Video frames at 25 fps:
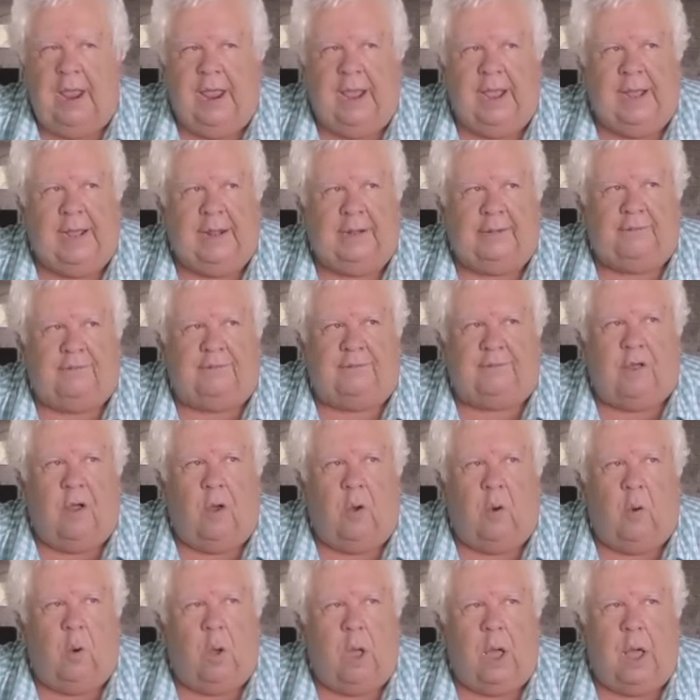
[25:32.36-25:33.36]
And
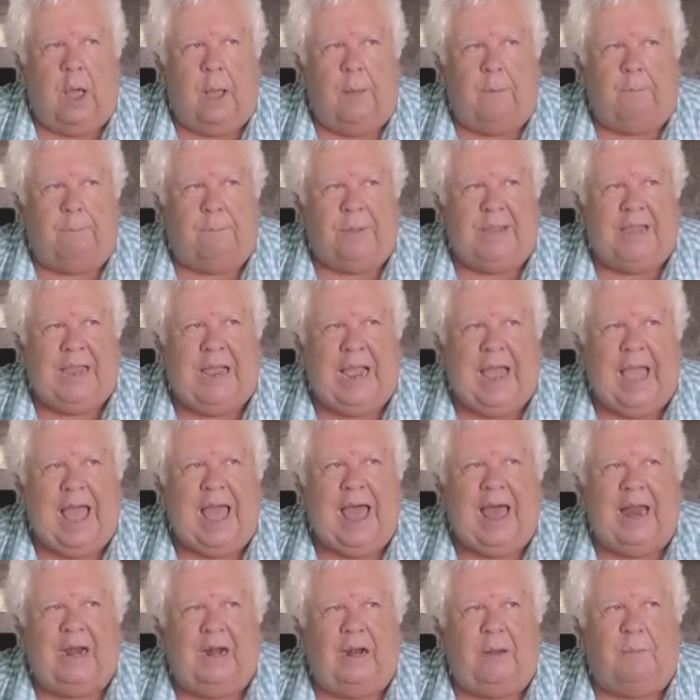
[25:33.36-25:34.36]
so being
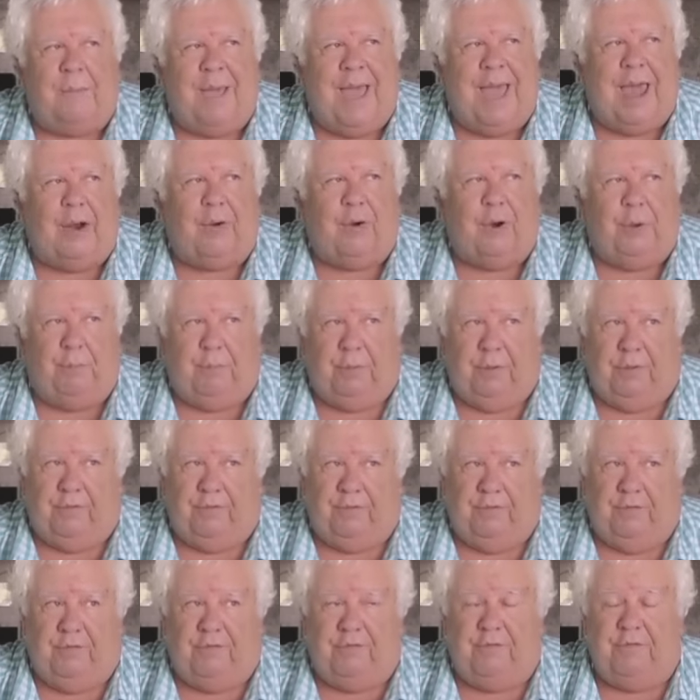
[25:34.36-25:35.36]
out of the battery
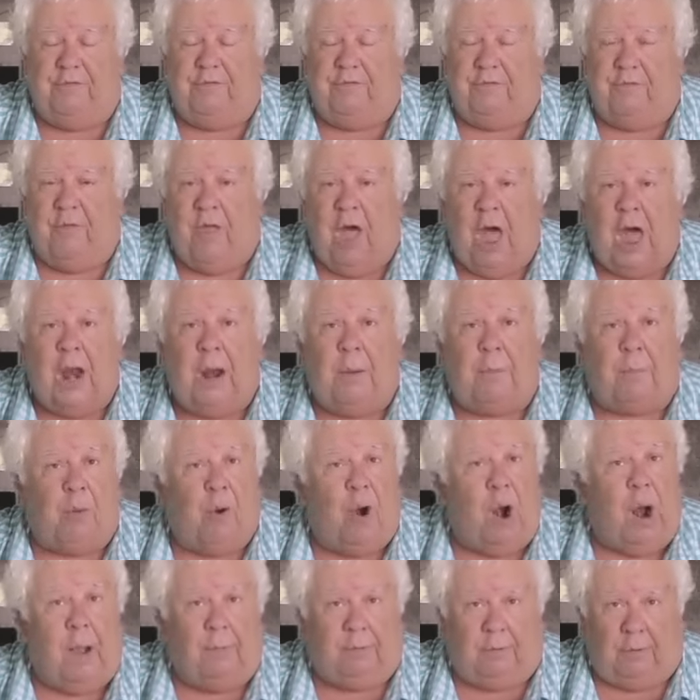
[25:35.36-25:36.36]
business is not a
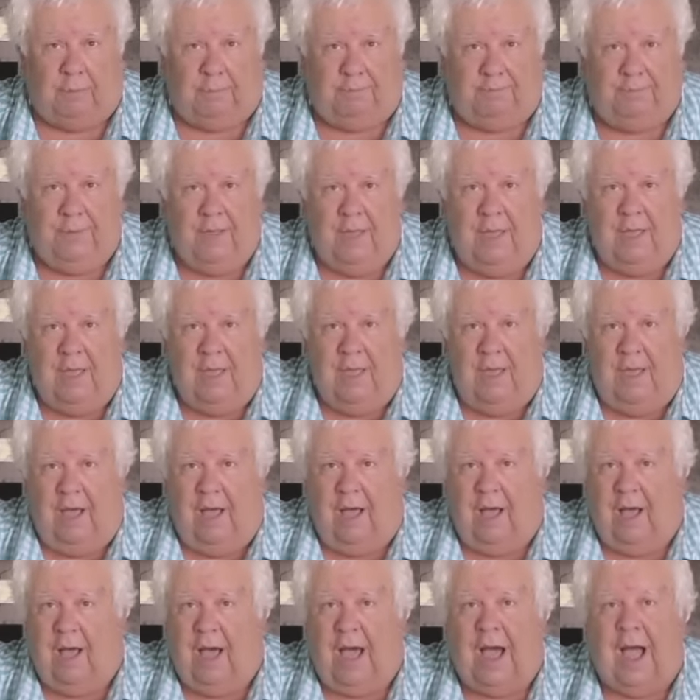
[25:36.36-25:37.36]
problem.
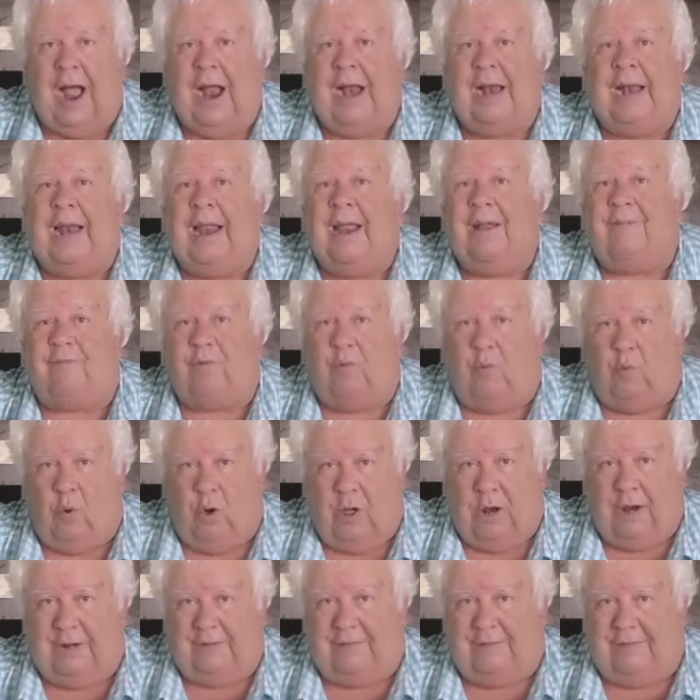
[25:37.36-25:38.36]
I never
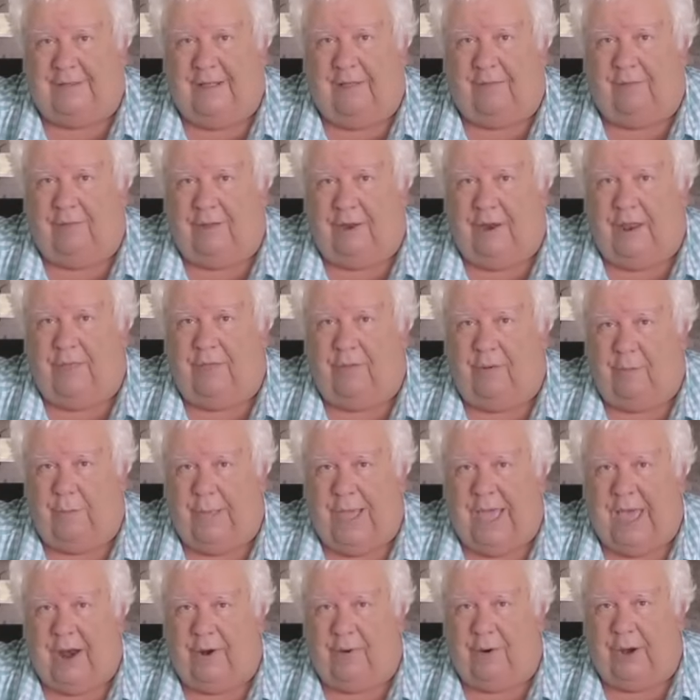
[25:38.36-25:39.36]
want to sell another
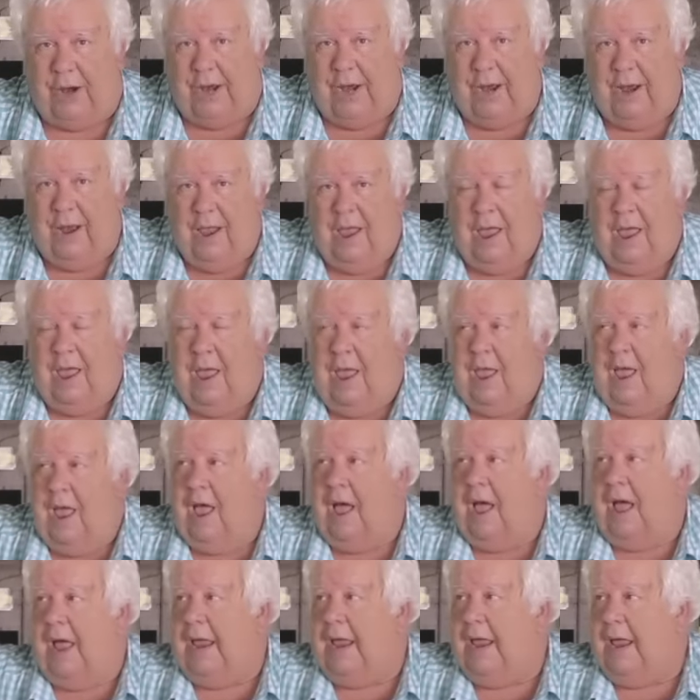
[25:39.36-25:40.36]
battery
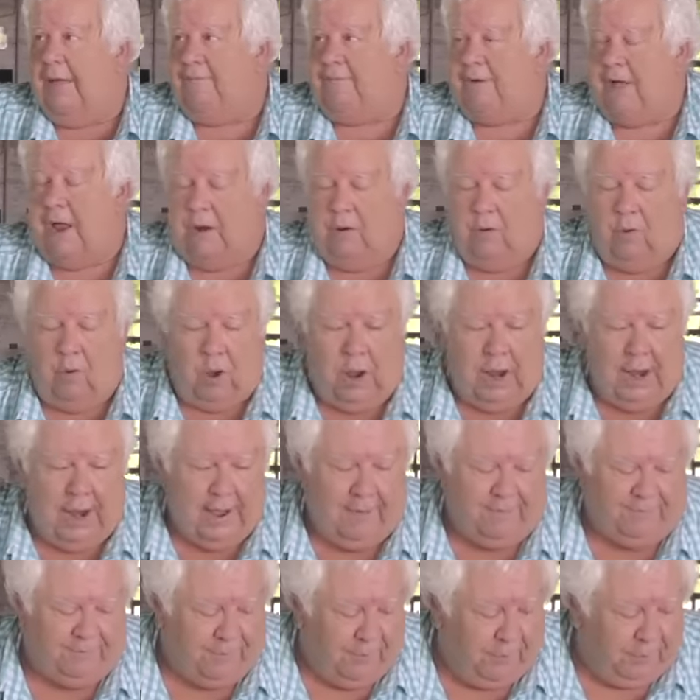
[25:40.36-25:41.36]
if I don't
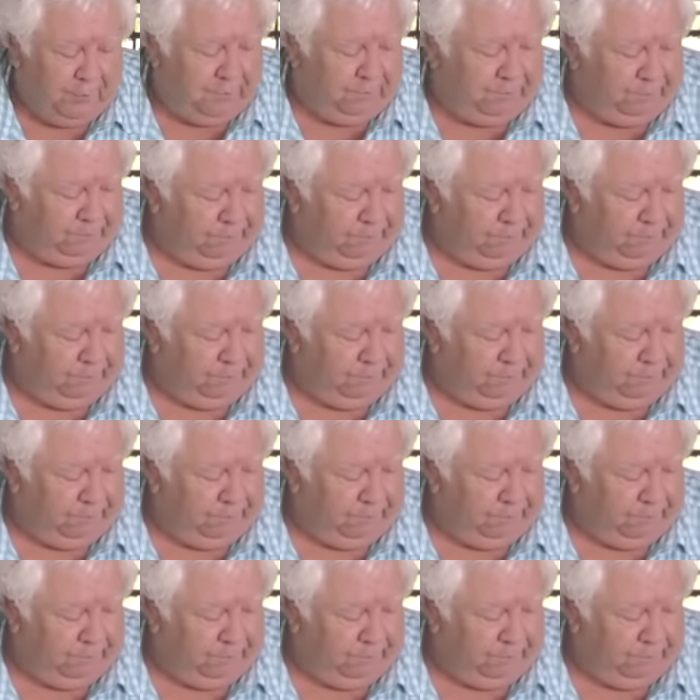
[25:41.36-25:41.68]
have to.